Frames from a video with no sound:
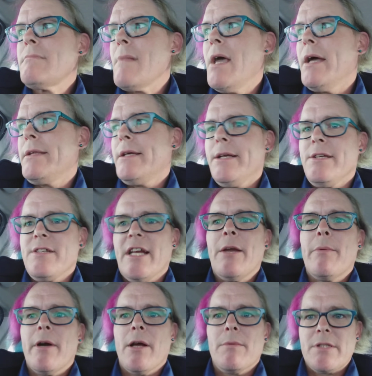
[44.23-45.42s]
and then in
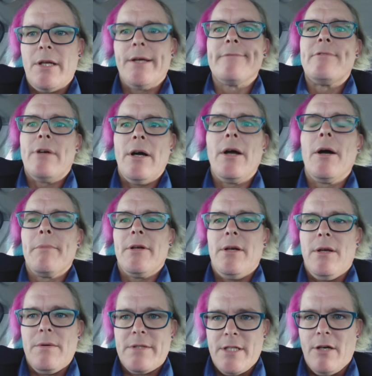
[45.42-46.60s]
January I was like, right, I'm going to
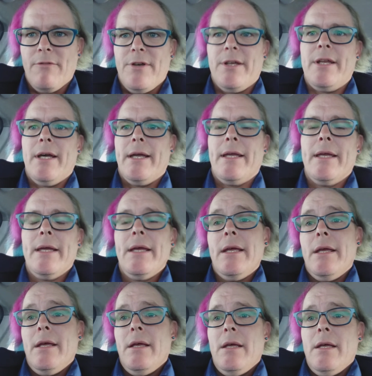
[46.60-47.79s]
do a selfie a day,
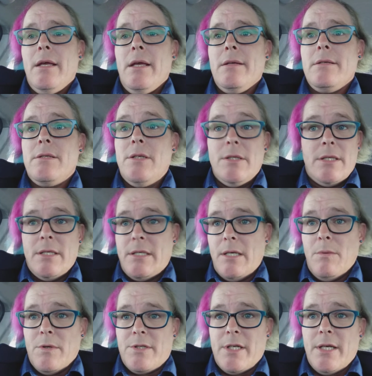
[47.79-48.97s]
just to
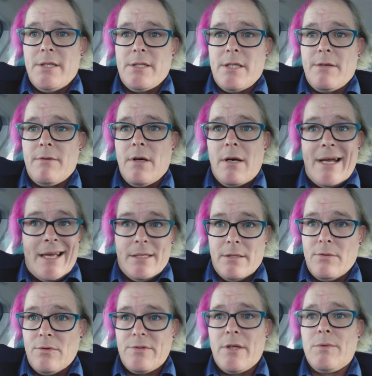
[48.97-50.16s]
see what changes there are,
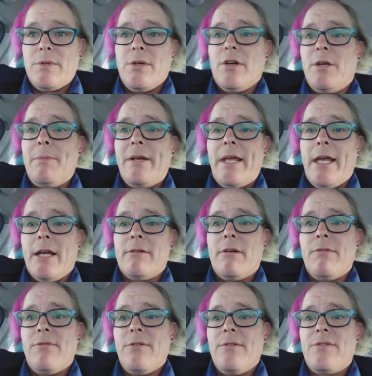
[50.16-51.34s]
and also to document hair
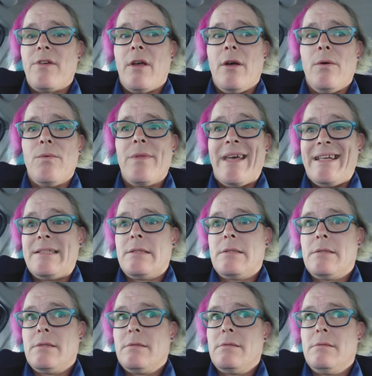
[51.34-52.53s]
growth. So
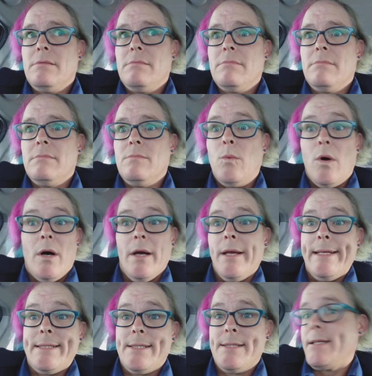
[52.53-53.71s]
that's why
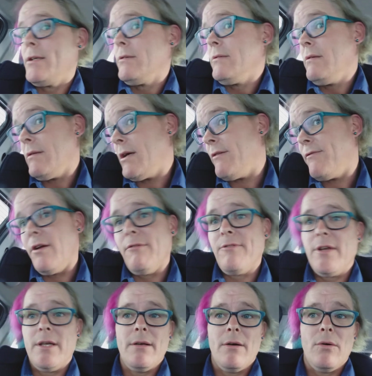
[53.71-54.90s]
it's still a
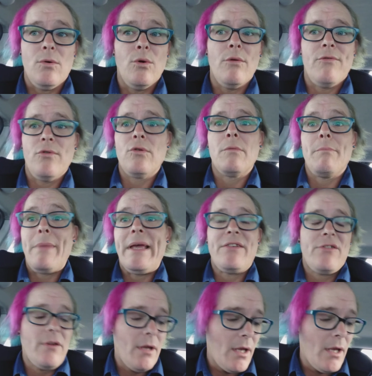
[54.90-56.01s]
fluffy, awful mess.